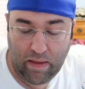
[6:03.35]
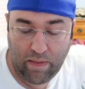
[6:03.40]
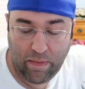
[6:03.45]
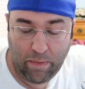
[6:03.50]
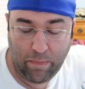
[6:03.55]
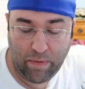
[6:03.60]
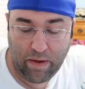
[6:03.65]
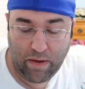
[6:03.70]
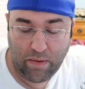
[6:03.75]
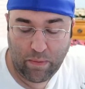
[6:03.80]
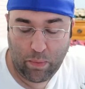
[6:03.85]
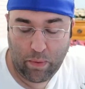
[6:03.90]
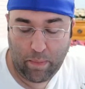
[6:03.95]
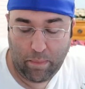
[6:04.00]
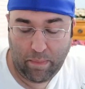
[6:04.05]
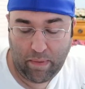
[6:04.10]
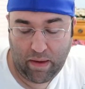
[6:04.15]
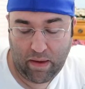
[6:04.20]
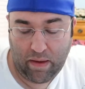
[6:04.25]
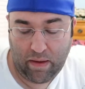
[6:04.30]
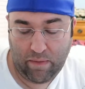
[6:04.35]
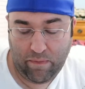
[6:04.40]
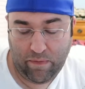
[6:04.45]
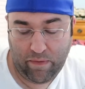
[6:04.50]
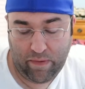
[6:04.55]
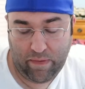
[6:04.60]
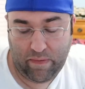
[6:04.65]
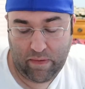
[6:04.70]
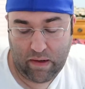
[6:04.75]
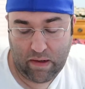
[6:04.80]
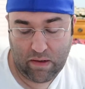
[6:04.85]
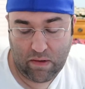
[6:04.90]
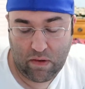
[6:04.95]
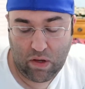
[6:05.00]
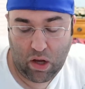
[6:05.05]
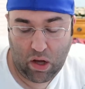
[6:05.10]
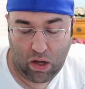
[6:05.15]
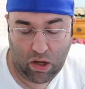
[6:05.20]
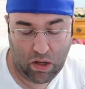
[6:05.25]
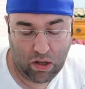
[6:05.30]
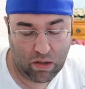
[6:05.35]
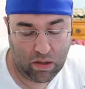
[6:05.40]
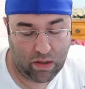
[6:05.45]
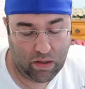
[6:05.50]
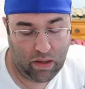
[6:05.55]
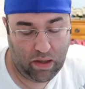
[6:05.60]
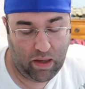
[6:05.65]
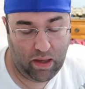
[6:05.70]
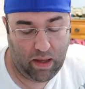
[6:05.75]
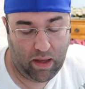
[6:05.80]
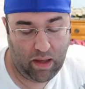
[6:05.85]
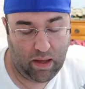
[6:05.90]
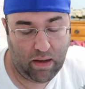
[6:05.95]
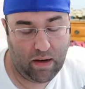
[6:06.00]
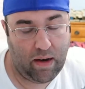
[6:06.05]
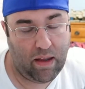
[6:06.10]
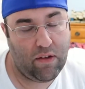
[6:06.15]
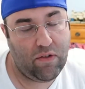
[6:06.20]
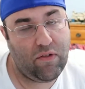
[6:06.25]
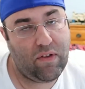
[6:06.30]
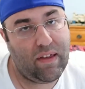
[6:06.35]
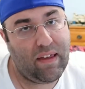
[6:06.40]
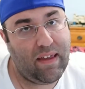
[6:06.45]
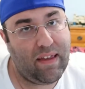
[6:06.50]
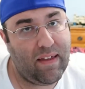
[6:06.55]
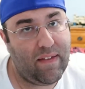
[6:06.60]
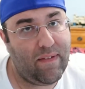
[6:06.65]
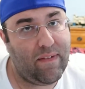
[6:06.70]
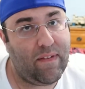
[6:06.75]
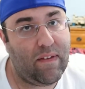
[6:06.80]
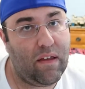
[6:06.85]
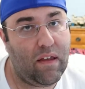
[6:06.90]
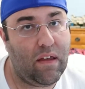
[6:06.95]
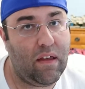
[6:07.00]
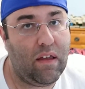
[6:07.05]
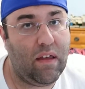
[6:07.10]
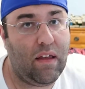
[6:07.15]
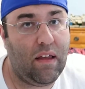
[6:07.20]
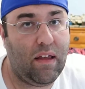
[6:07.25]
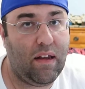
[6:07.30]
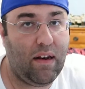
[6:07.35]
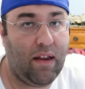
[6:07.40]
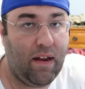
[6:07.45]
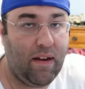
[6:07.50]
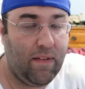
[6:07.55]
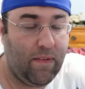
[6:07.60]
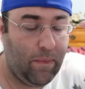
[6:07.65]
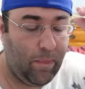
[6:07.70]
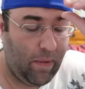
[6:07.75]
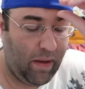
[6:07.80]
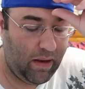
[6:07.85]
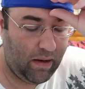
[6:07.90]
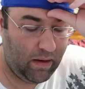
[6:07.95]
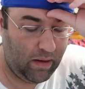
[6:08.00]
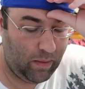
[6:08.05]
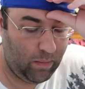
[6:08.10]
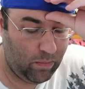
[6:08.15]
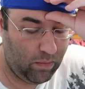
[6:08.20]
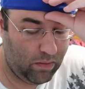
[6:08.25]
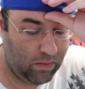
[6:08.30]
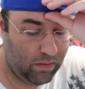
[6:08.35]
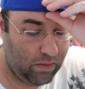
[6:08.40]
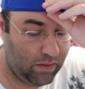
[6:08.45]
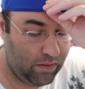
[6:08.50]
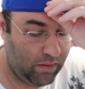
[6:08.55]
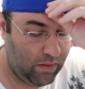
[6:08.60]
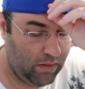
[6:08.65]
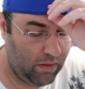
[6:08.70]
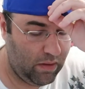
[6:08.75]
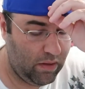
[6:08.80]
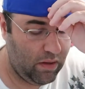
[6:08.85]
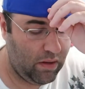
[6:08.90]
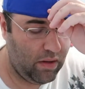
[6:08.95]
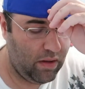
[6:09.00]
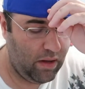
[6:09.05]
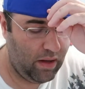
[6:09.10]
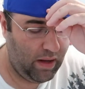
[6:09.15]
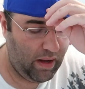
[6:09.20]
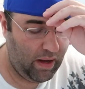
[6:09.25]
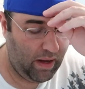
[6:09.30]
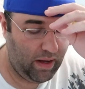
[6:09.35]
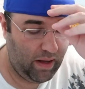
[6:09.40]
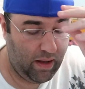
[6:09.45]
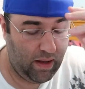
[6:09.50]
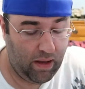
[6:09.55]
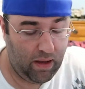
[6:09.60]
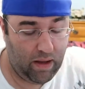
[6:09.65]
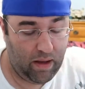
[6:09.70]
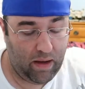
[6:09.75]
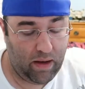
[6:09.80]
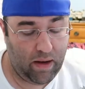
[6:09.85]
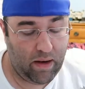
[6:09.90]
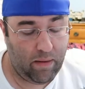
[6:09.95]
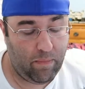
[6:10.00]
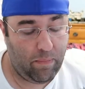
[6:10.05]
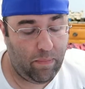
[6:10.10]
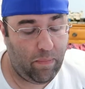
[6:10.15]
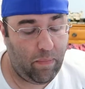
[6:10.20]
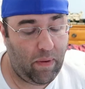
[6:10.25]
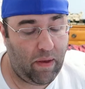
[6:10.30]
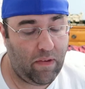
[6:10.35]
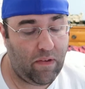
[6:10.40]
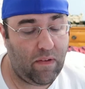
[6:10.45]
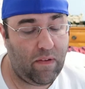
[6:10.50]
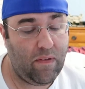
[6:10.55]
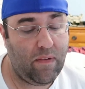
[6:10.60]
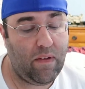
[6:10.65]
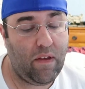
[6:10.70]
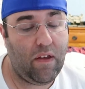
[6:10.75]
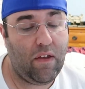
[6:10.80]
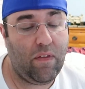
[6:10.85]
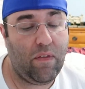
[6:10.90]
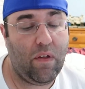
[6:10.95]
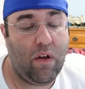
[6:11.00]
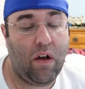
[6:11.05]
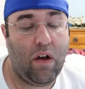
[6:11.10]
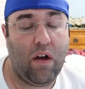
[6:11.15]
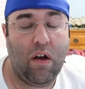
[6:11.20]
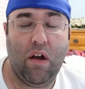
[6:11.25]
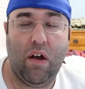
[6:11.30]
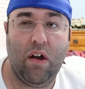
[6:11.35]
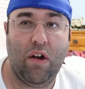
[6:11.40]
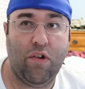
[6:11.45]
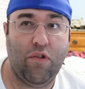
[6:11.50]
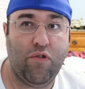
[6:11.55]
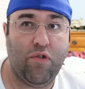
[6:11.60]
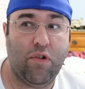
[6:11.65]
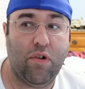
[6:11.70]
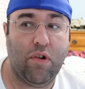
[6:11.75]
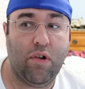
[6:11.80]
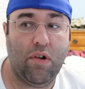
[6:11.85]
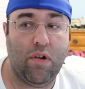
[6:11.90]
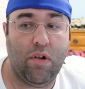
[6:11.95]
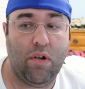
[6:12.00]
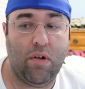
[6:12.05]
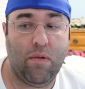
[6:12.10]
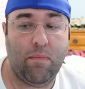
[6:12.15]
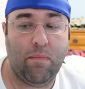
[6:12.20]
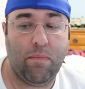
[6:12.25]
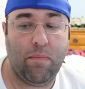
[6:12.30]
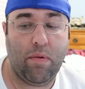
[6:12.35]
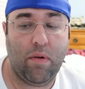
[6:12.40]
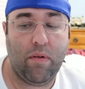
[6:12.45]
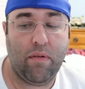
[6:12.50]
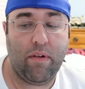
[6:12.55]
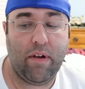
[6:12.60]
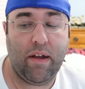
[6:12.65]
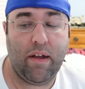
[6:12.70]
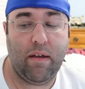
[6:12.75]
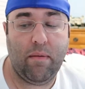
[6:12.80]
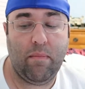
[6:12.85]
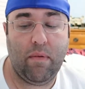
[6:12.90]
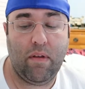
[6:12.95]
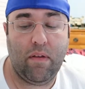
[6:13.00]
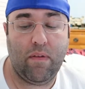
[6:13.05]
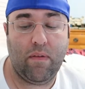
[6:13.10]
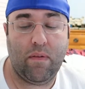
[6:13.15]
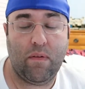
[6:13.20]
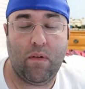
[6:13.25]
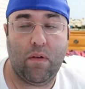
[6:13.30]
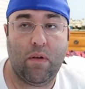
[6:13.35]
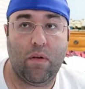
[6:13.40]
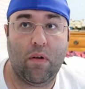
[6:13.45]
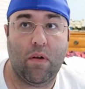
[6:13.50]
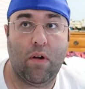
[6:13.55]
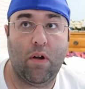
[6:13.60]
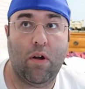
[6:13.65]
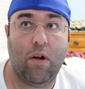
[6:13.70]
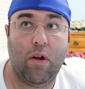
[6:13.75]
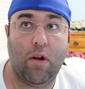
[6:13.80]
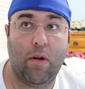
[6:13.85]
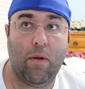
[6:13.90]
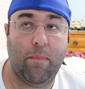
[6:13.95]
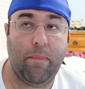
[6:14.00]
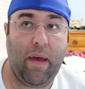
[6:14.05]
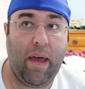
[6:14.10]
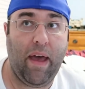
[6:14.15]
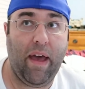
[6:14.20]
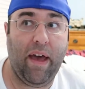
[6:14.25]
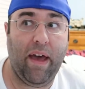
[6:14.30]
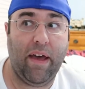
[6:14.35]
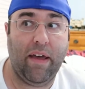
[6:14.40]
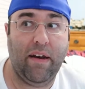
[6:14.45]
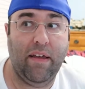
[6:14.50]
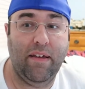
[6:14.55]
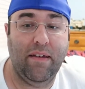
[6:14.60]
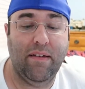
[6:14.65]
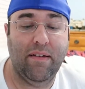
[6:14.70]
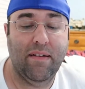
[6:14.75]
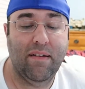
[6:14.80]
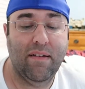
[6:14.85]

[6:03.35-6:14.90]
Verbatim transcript: Then we cut to where Mia and Felicity talk, and now she gets it and not as mad anymore. And basically said the Archer program is her bad.